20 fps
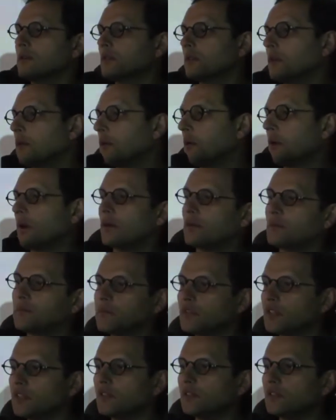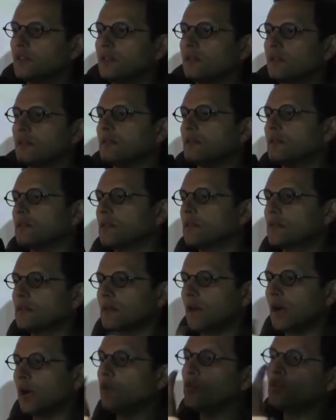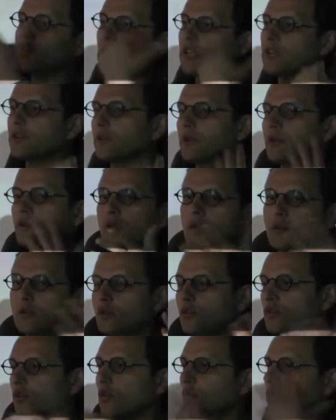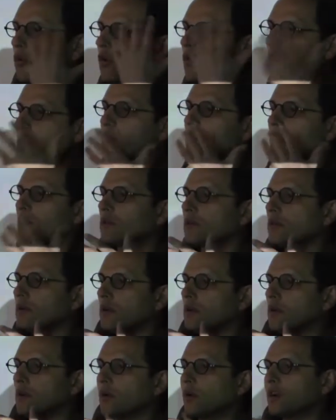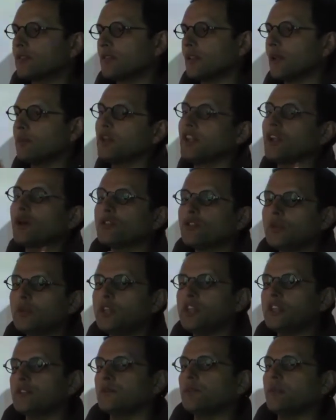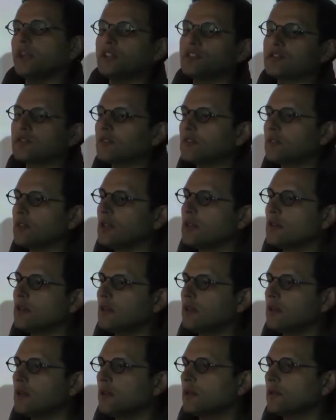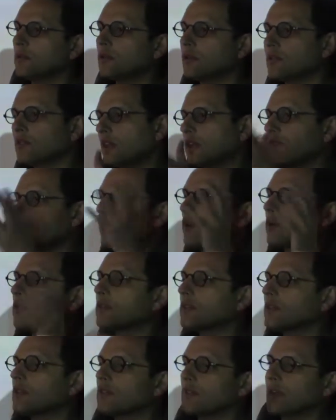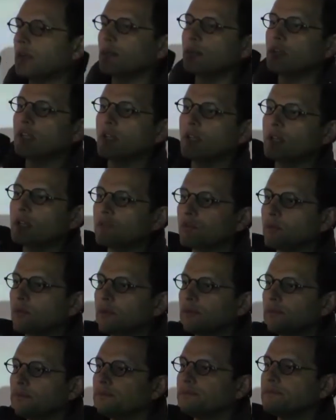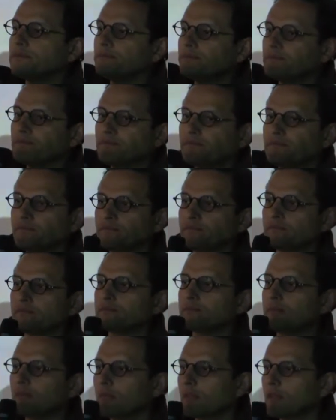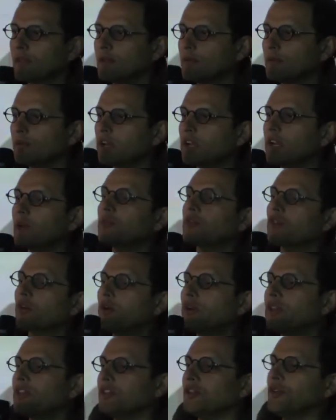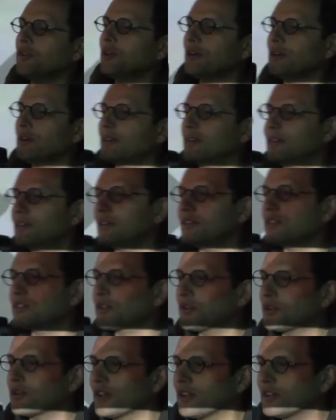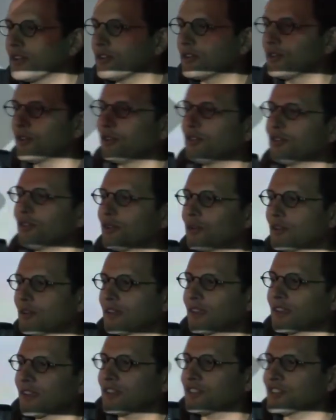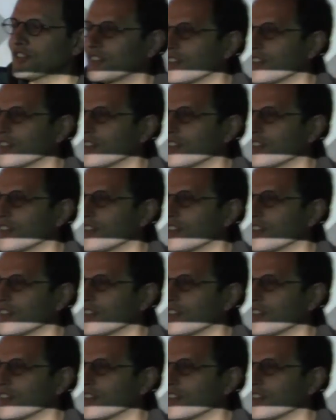So I would be interested to know more about what's happening on the Belgian scene, because I follow things happening elsewhere. But I'm throwing you a stone, I don't know if you catch